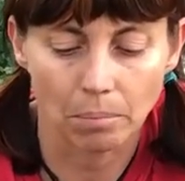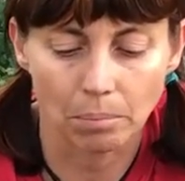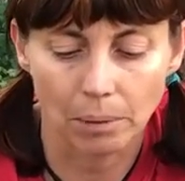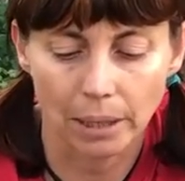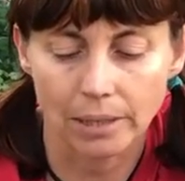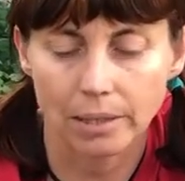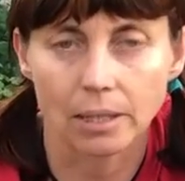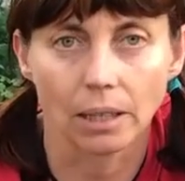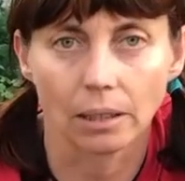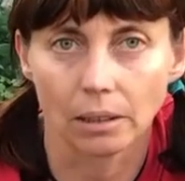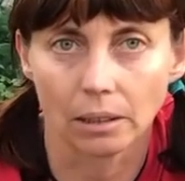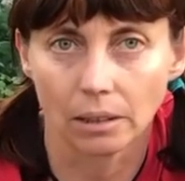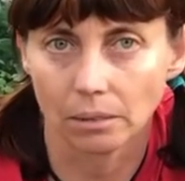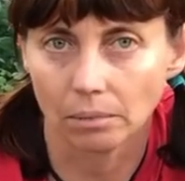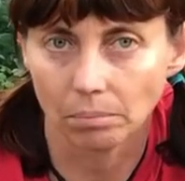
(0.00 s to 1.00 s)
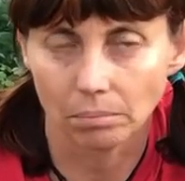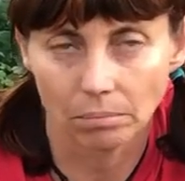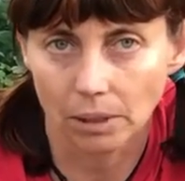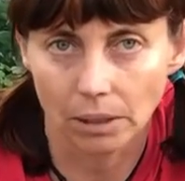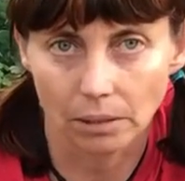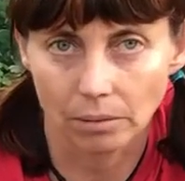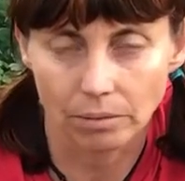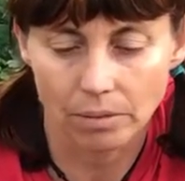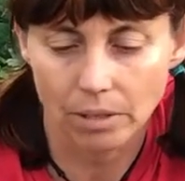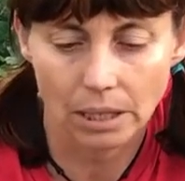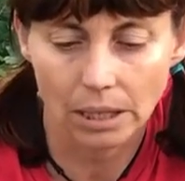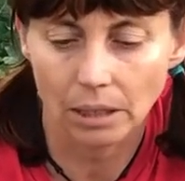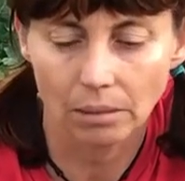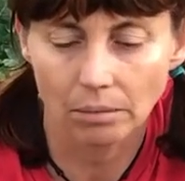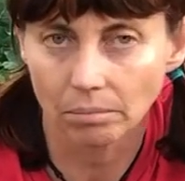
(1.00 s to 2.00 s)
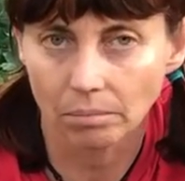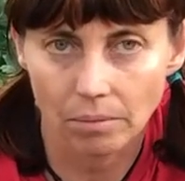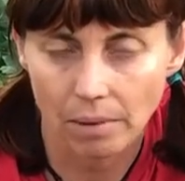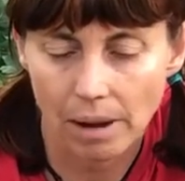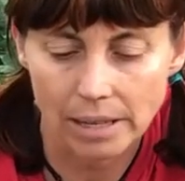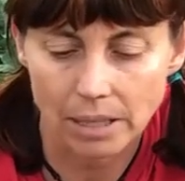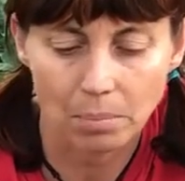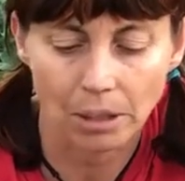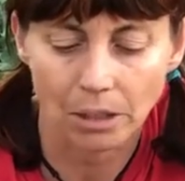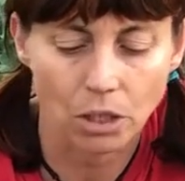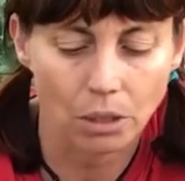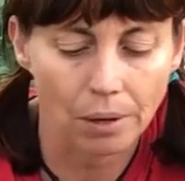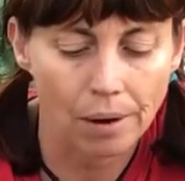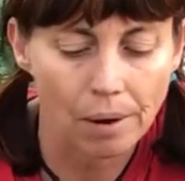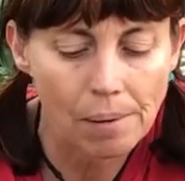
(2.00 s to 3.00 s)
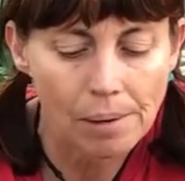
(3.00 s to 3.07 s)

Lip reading: breaks down the stinging aspect to it.